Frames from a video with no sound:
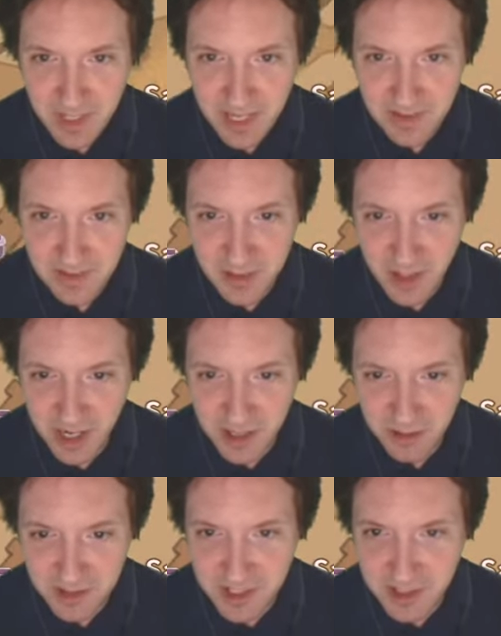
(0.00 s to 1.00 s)
And I
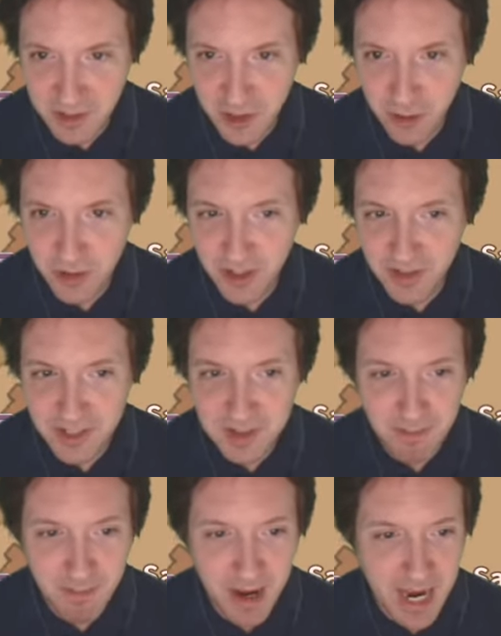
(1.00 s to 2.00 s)
don't see the church on this
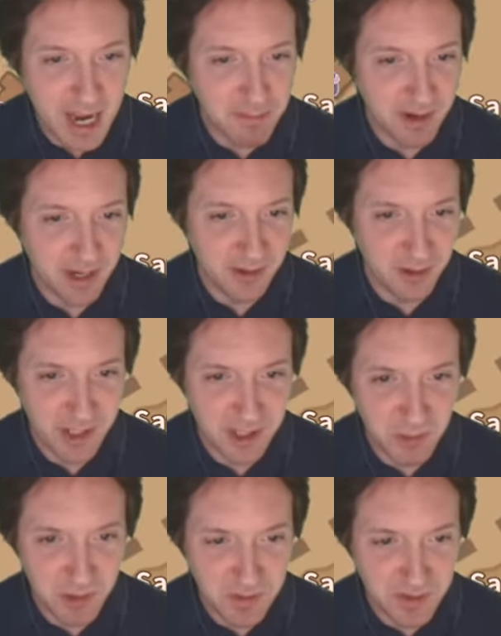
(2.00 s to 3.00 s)
map either. That's
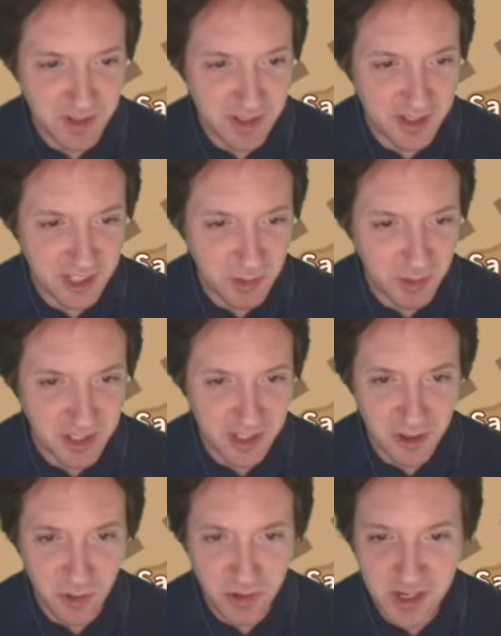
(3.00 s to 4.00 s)
what's
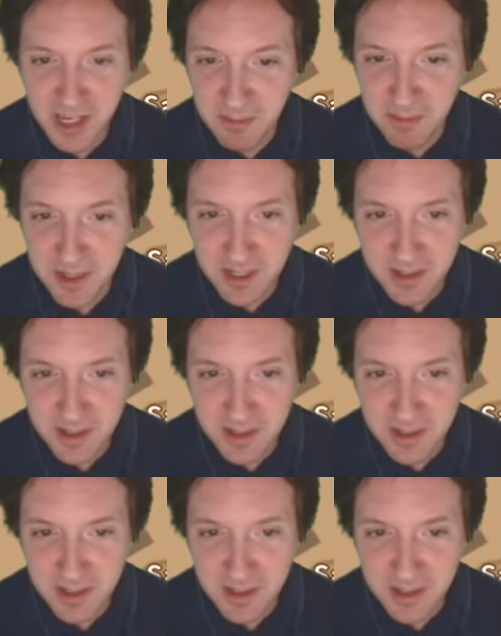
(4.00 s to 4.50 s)
annoying me.